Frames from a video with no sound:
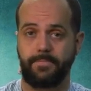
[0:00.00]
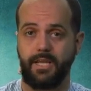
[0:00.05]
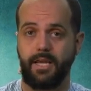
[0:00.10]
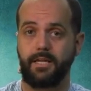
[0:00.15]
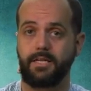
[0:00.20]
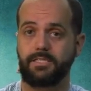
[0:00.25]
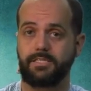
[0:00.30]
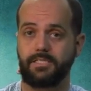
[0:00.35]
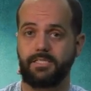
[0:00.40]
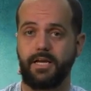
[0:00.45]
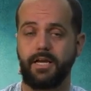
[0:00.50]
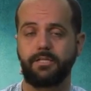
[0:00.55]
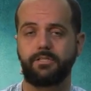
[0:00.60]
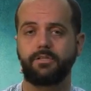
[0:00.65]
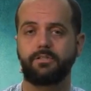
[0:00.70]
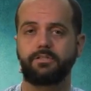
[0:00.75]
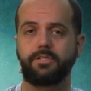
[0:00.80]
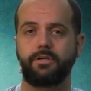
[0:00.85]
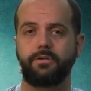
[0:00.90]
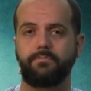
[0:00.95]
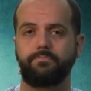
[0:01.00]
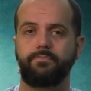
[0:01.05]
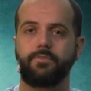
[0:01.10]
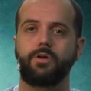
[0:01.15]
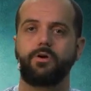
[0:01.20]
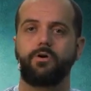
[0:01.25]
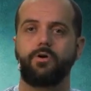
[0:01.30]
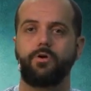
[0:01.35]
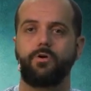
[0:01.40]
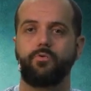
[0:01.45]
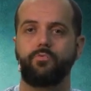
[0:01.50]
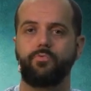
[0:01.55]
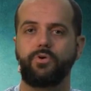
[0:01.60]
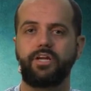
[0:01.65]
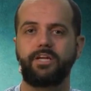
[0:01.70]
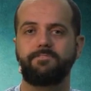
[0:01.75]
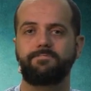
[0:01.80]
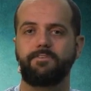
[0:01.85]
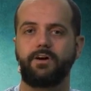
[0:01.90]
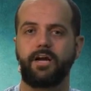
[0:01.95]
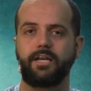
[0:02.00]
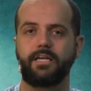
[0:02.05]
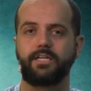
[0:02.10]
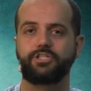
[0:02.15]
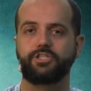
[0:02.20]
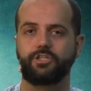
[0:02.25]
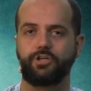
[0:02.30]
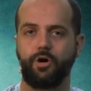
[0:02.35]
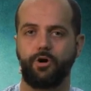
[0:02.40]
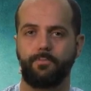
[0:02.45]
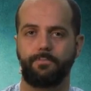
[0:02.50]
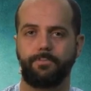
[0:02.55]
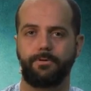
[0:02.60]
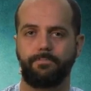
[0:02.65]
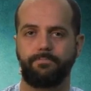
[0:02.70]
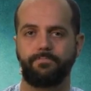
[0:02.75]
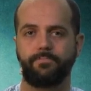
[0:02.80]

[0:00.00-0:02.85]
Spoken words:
and it's titled Redefining Scope: